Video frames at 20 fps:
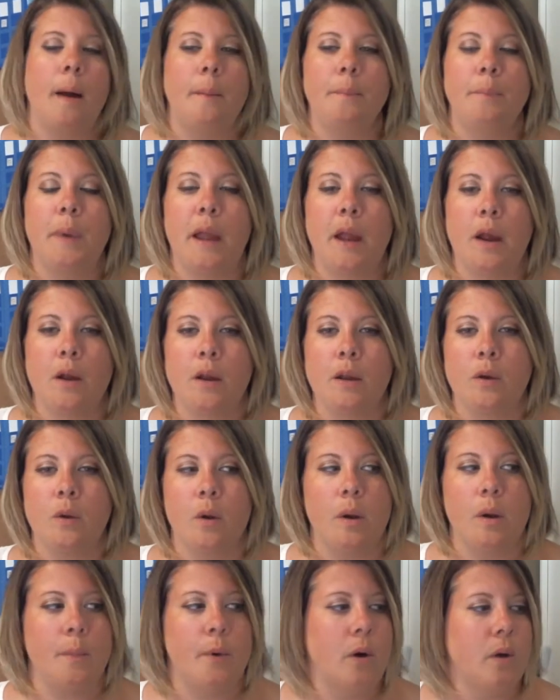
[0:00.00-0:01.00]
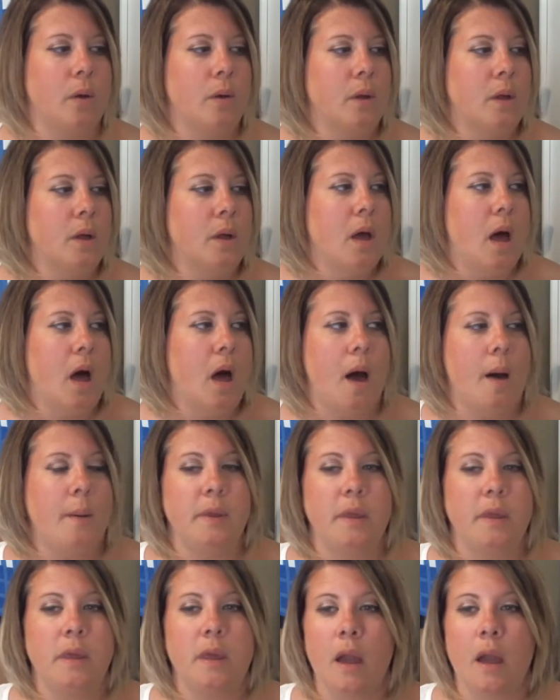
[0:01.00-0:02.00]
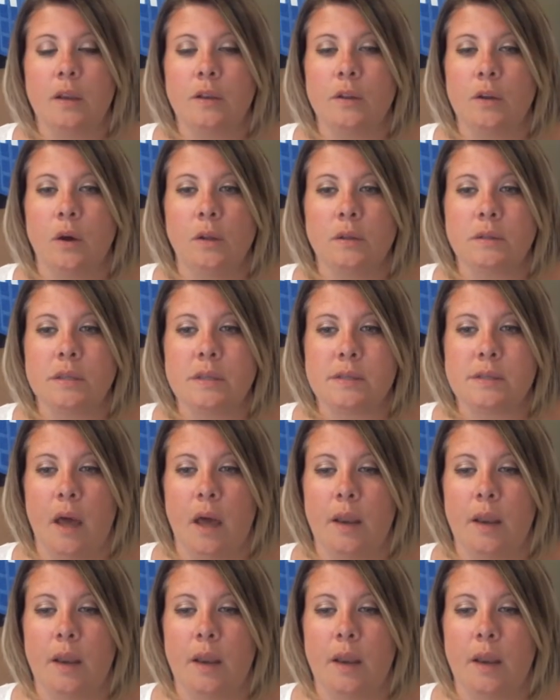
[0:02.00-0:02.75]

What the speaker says: paranormal, young adult, it's got a